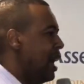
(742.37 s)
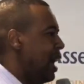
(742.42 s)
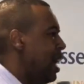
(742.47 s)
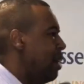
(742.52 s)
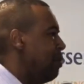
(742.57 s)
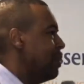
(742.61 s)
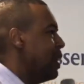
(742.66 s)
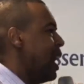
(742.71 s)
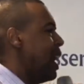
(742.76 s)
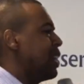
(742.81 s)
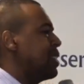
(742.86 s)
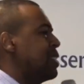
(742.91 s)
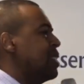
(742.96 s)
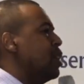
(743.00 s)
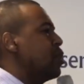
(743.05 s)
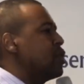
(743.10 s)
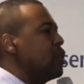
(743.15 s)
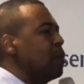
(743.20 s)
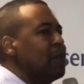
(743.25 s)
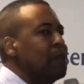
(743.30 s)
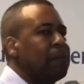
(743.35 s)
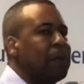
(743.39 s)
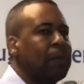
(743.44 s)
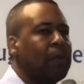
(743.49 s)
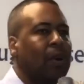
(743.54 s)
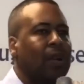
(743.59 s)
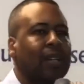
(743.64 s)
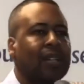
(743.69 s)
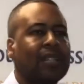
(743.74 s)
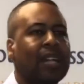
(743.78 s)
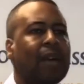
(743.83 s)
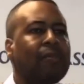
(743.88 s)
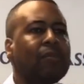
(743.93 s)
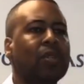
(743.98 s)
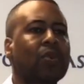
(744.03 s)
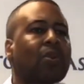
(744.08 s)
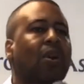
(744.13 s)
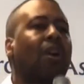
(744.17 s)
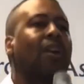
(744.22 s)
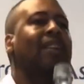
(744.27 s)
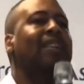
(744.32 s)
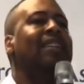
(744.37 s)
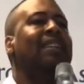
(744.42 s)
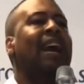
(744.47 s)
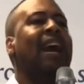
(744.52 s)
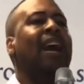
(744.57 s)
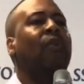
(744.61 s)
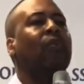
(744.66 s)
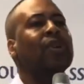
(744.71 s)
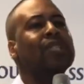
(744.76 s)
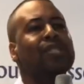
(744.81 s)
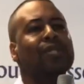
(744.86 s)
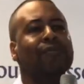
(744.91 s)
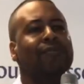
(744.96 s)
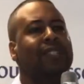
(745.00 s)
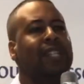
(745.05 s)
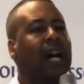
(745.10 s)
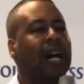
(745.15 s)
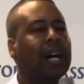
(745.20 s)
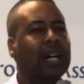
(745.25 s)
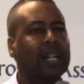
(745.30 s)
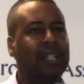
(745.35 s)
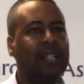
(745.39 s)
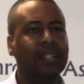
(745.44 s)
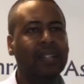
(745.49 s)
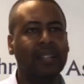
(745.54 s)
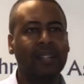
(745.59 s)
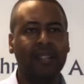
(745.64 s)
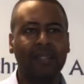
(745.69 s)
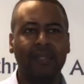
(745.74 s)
I tell so many people all the time, you are not what you've done.